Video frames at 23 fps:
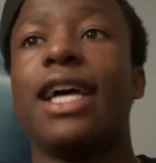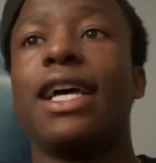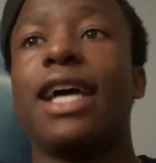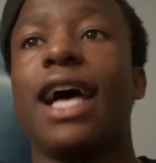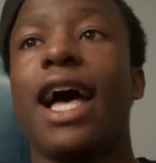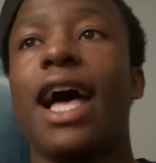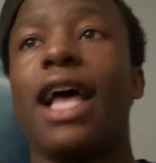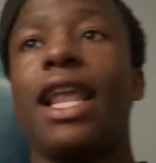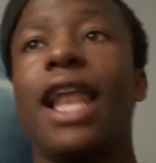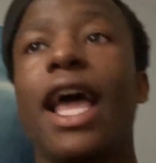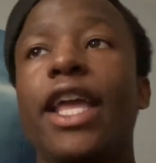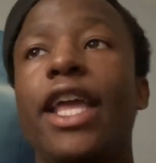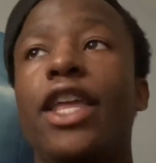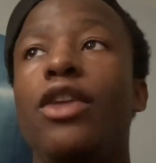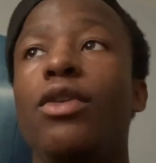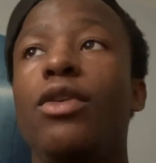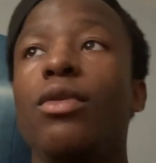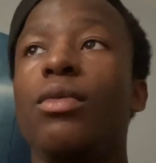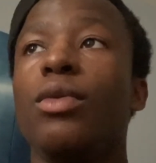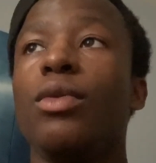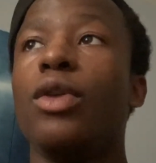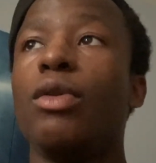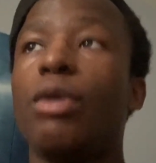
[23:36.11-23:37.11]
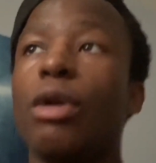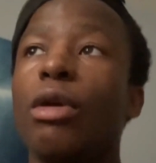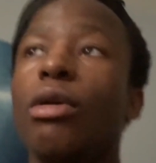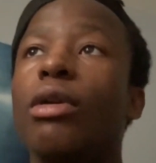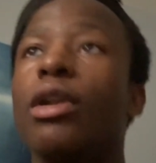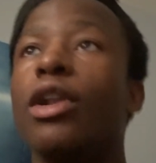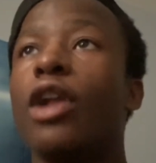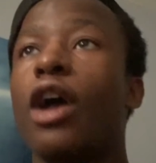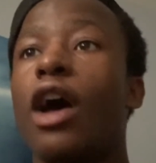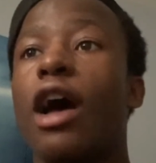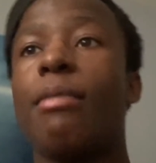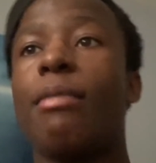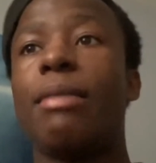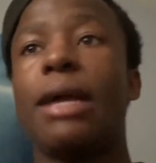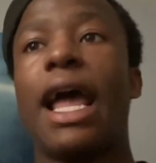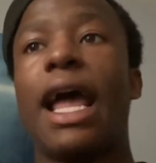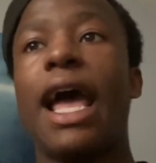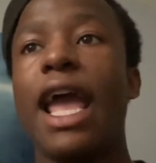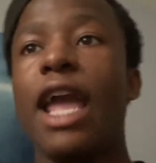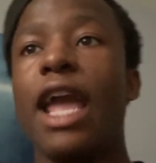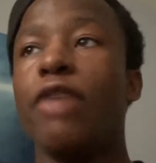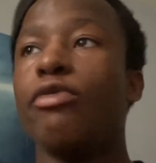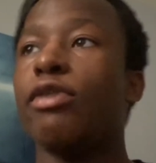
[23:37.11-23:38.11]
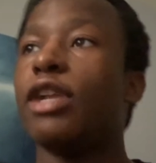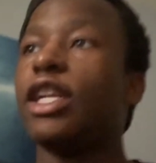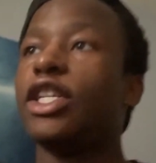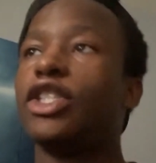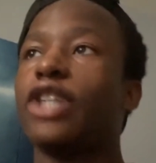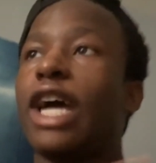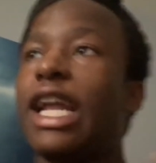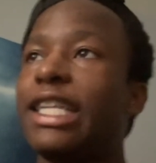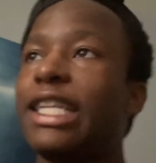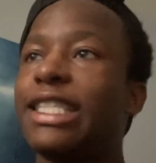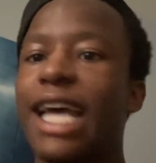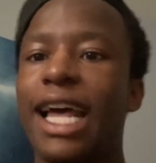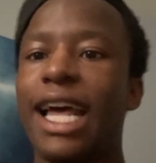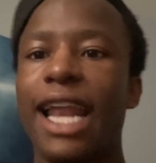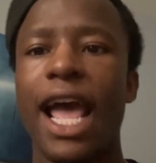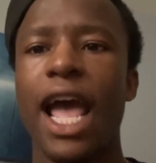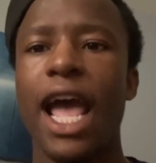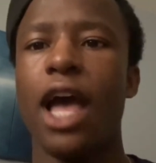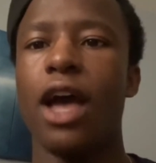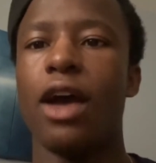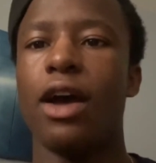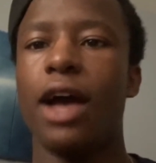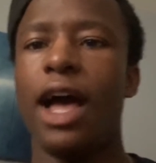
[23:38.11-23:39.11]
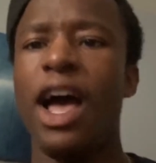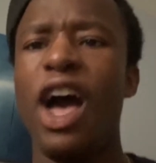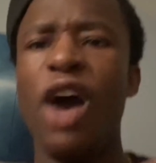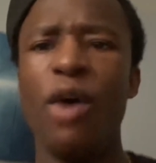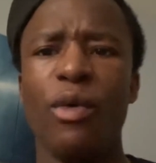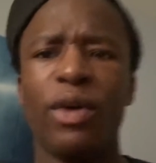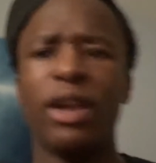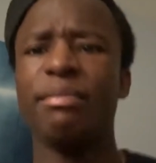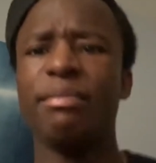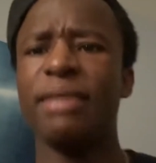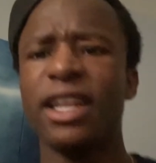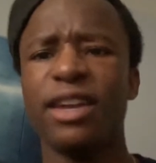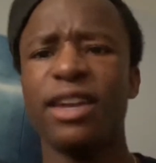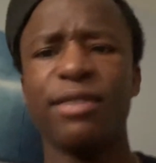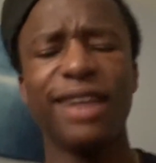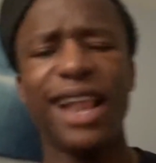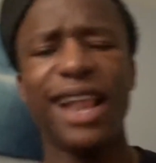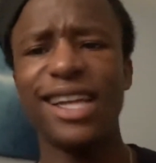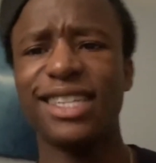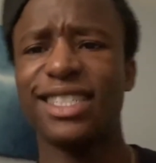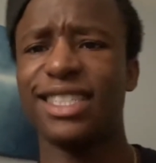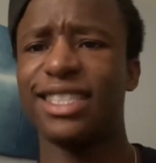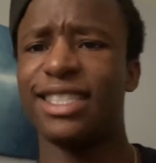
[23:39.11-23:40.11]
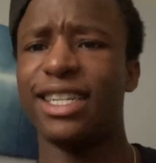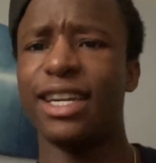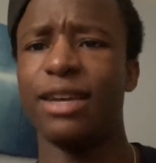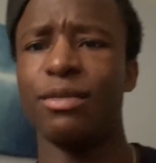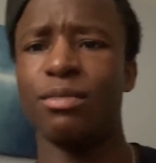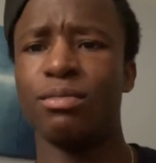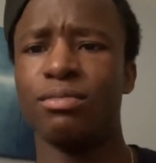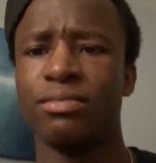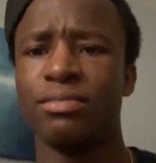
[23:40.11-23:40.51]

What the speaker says: I like you. You cute and all, but I ain't really trying to tie down. I don't want to be in a relationship.